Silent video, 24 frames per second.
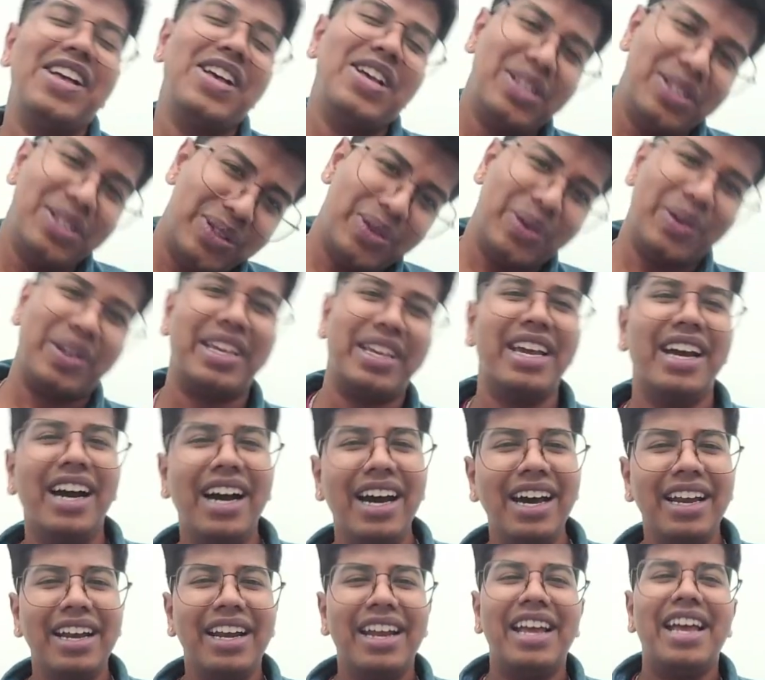So here,
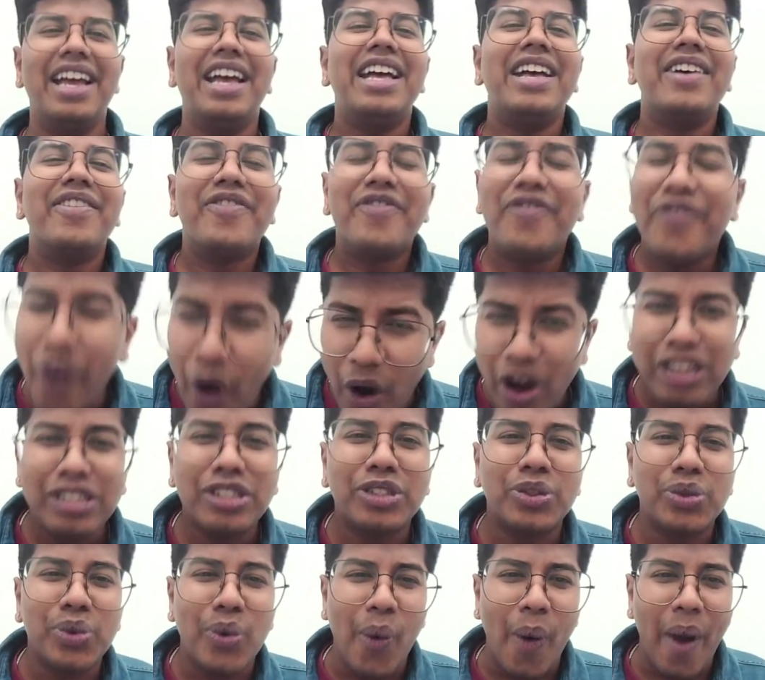for
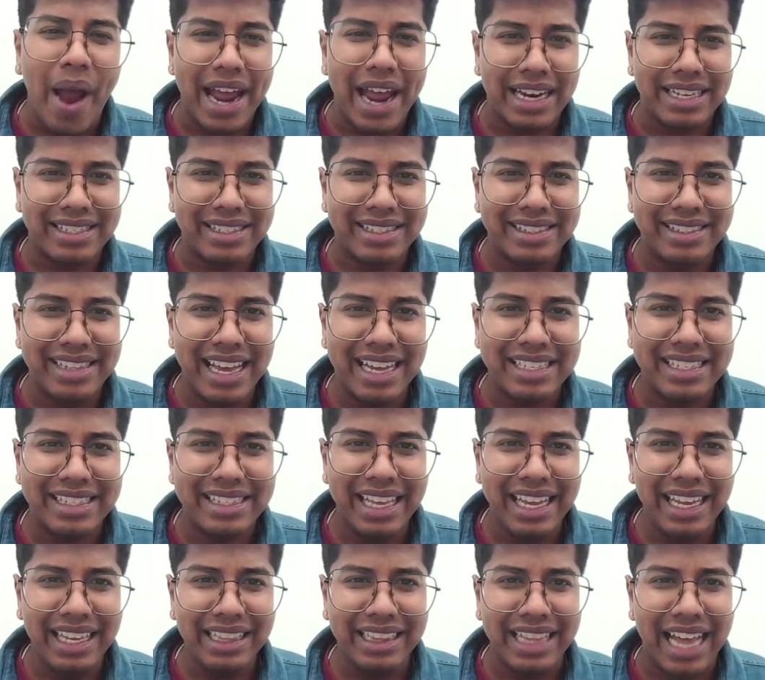squares, the
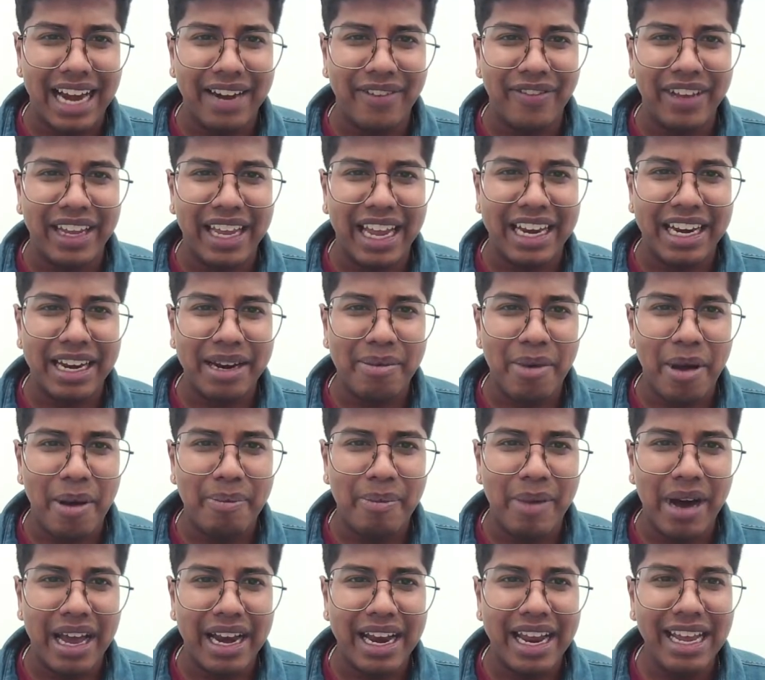thing that we can
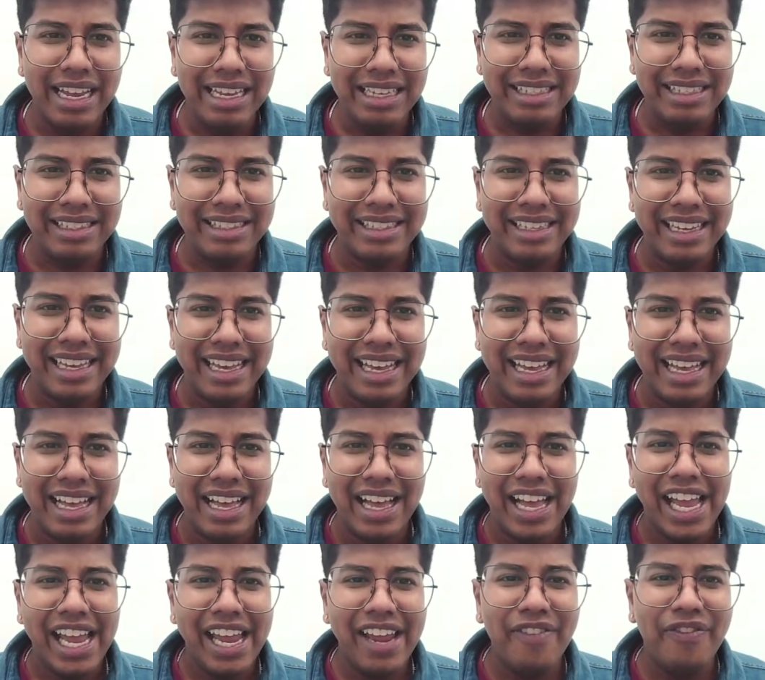remember is,
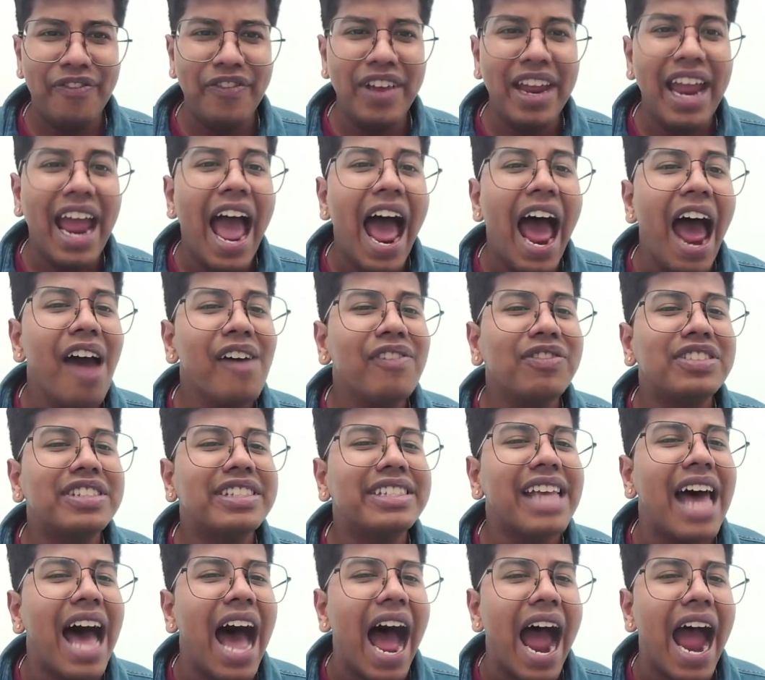if we have
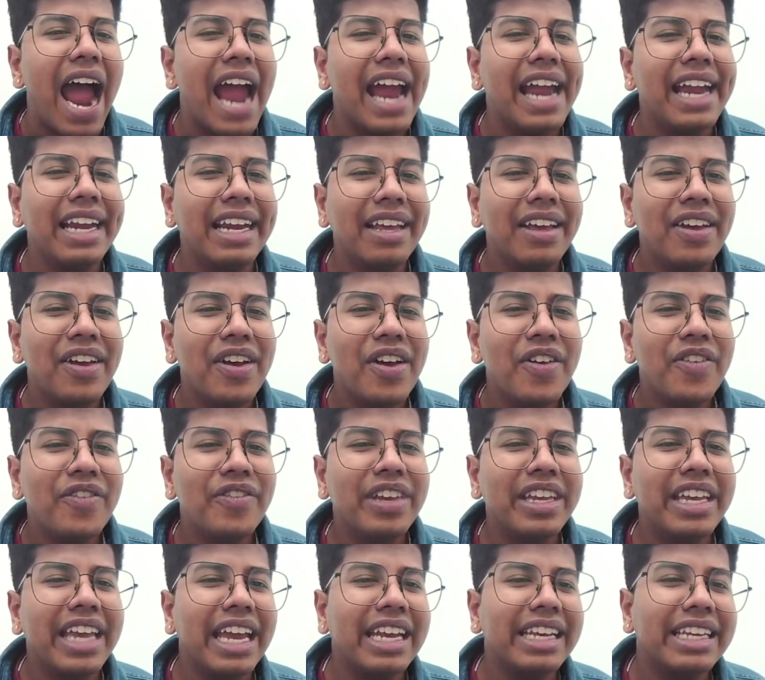side, we
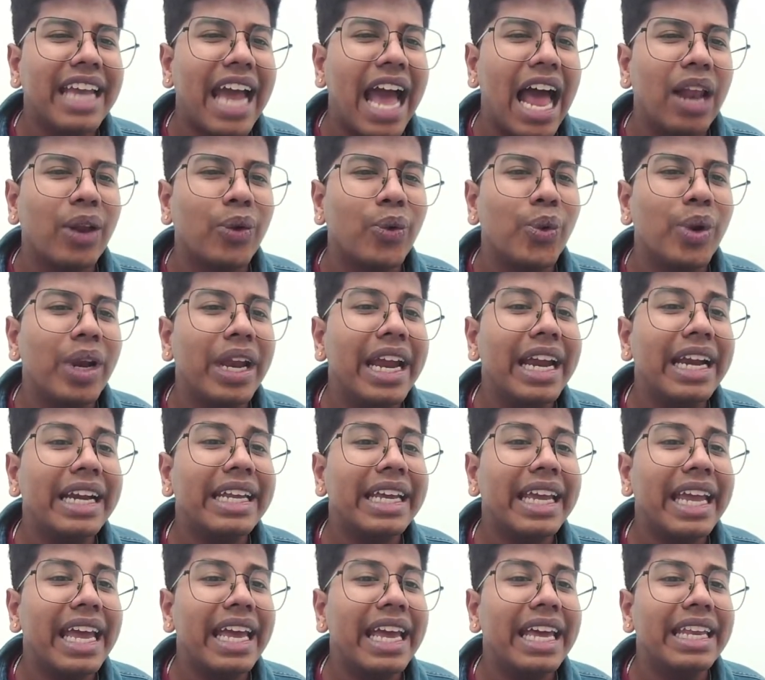can calculate
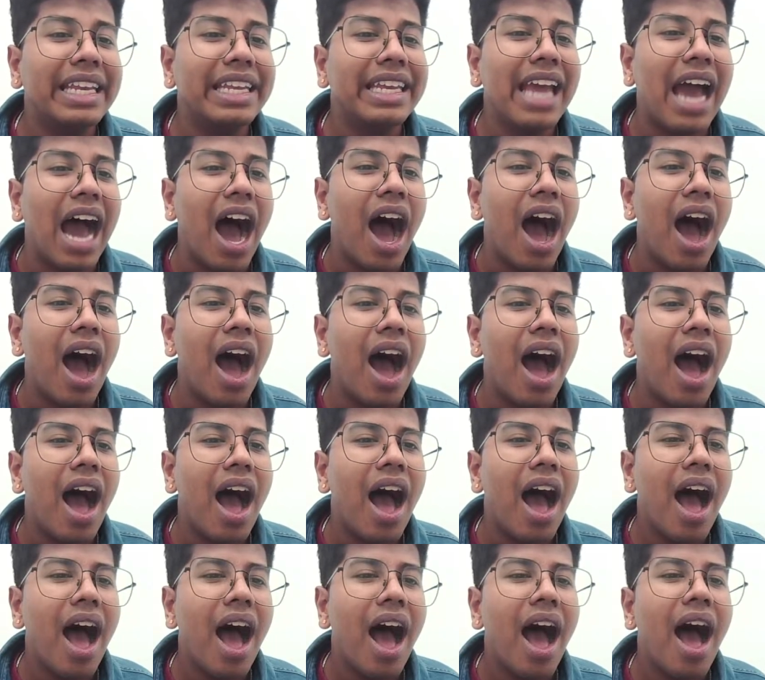area.
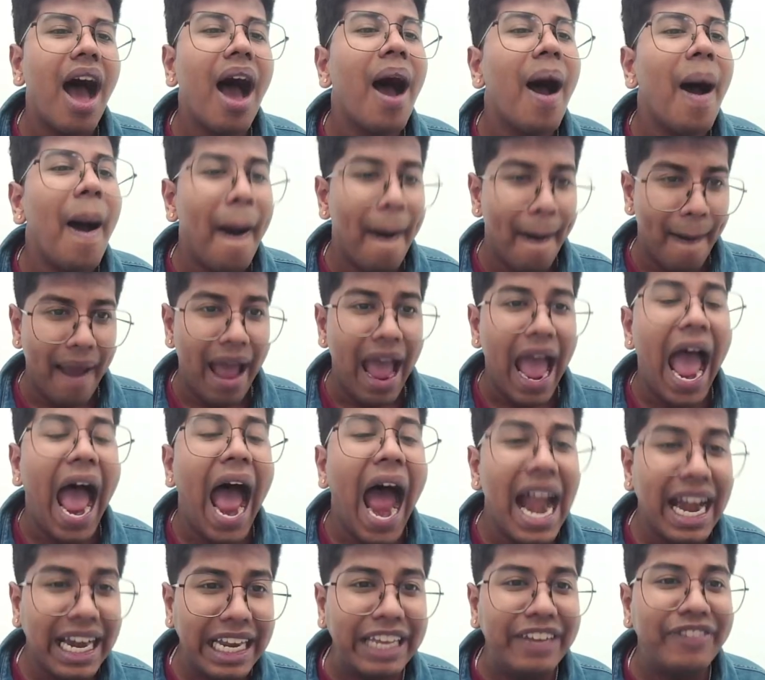
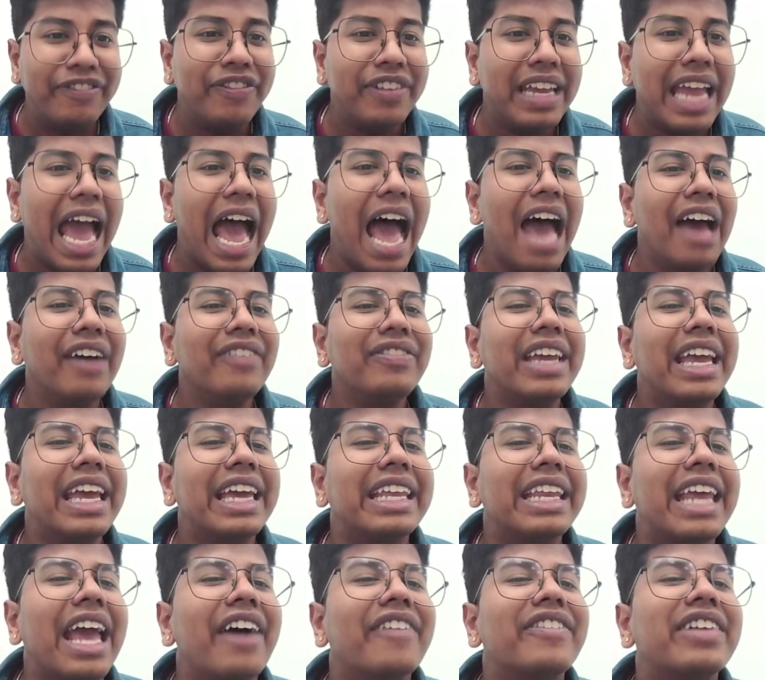And if we have
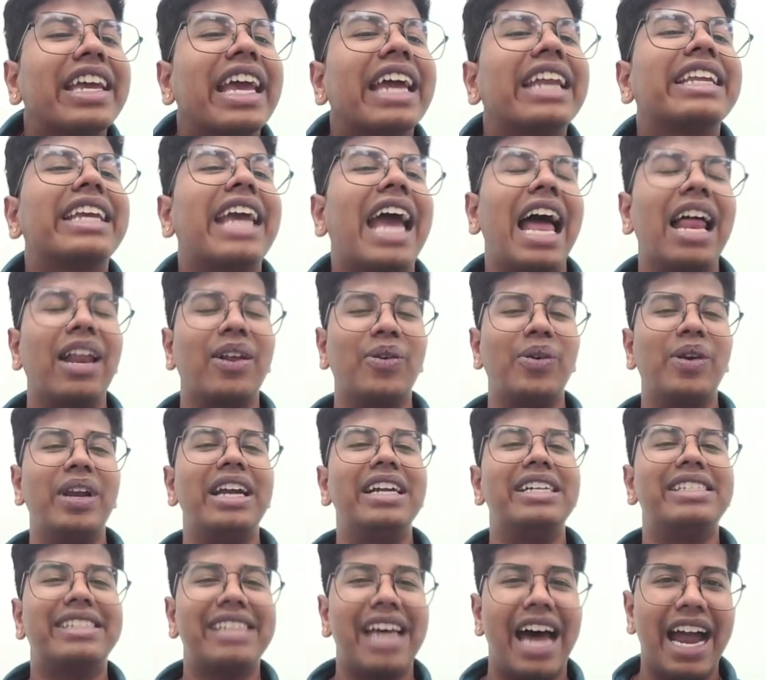area, we can calculate
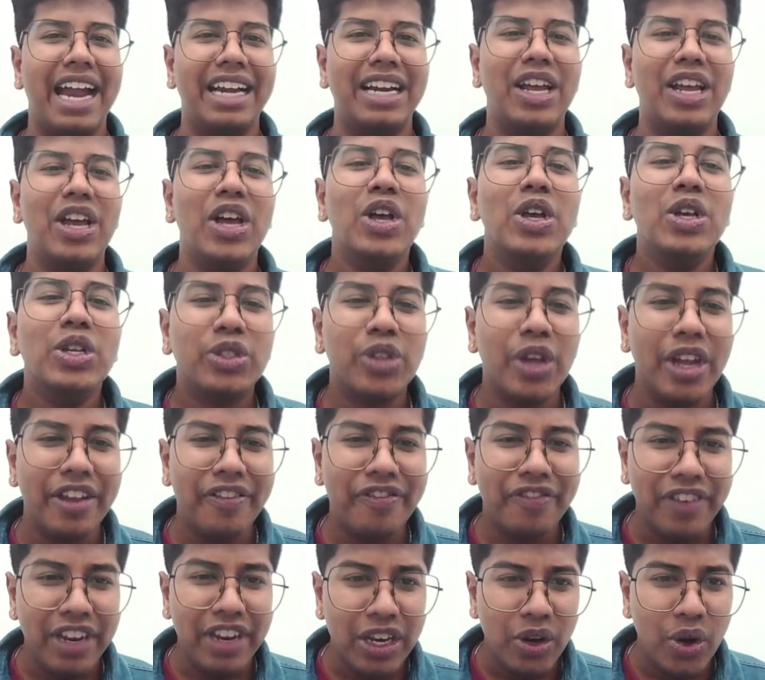side. So
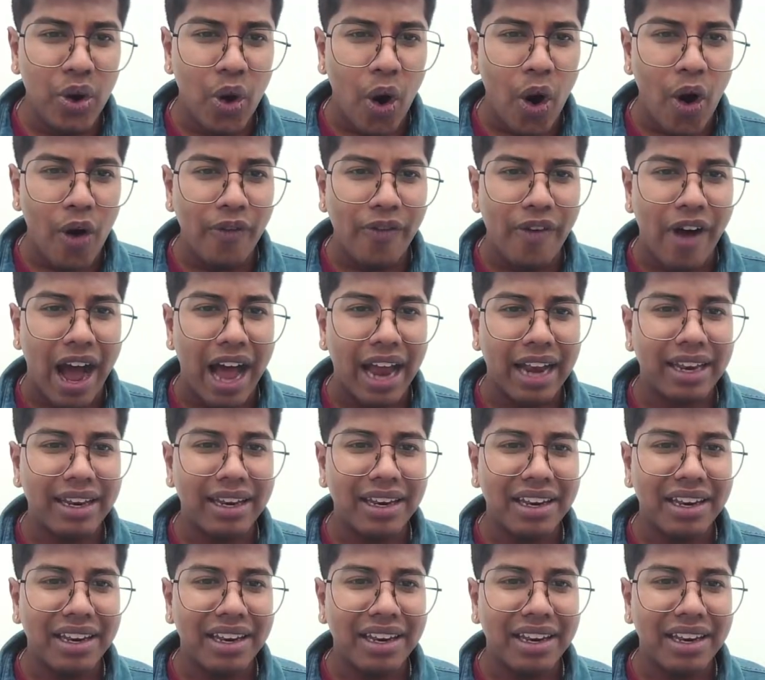if we know one,